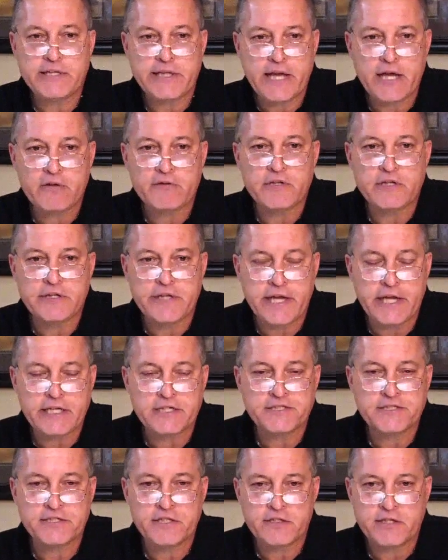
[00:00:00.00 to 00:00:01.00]
down the
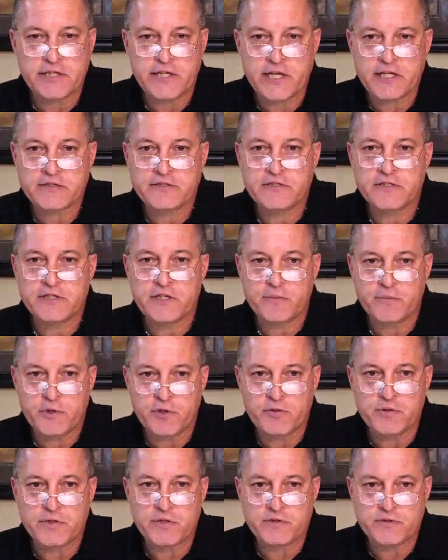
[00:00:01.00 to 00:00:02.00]
days till the next
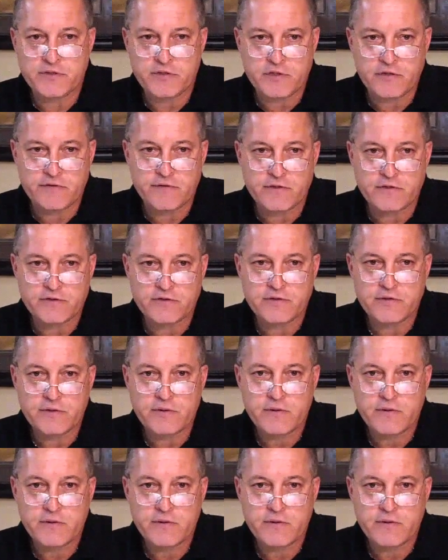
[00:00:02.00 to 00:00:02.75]
communion service,